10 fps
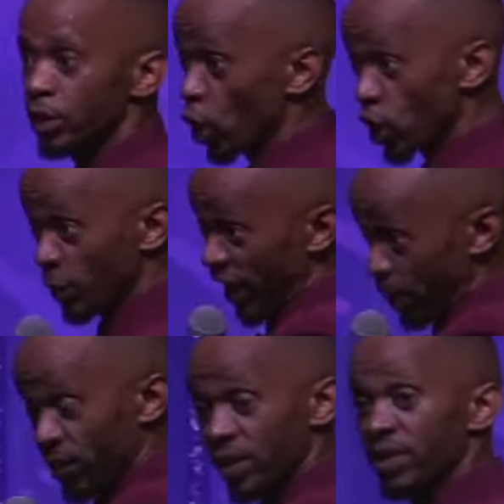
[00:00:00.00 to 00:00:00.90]
Don't be
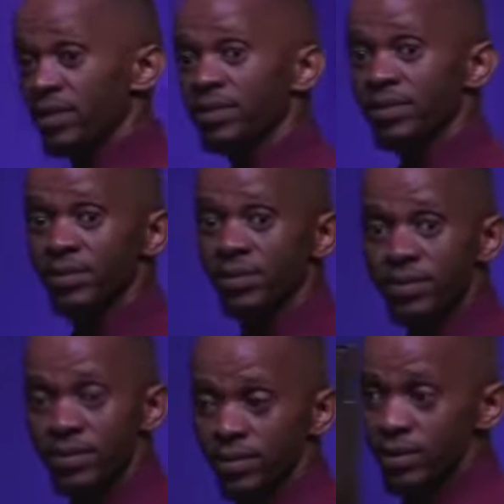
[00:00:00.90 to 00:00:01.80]
happy.
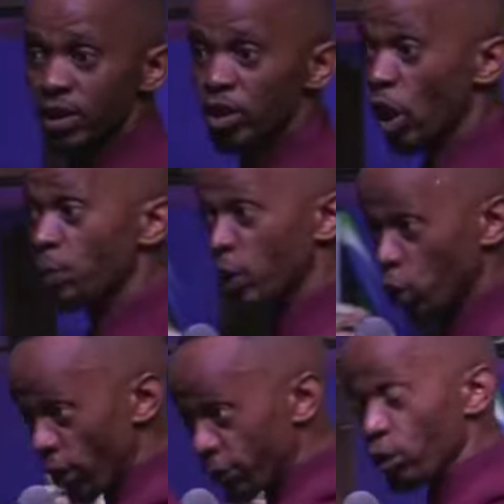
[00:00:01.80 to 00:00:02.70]
Don't be
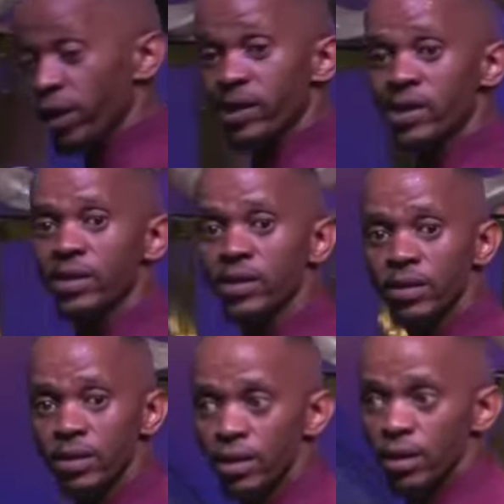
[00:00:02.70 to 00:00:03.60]
joyful.
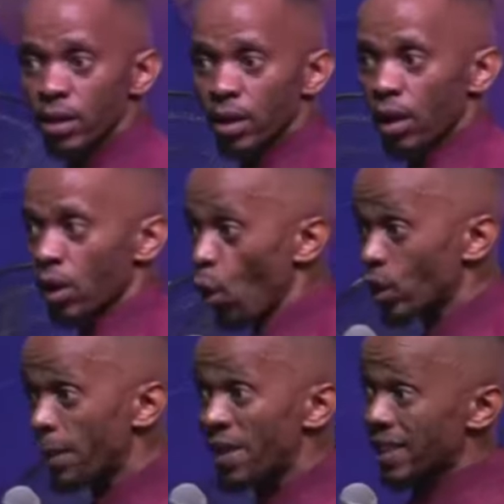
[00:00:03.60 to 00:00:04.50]
Go
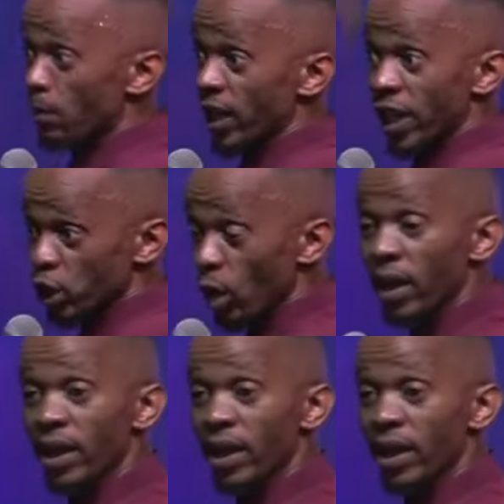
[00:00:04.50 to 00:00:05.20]
with my demon and tobel.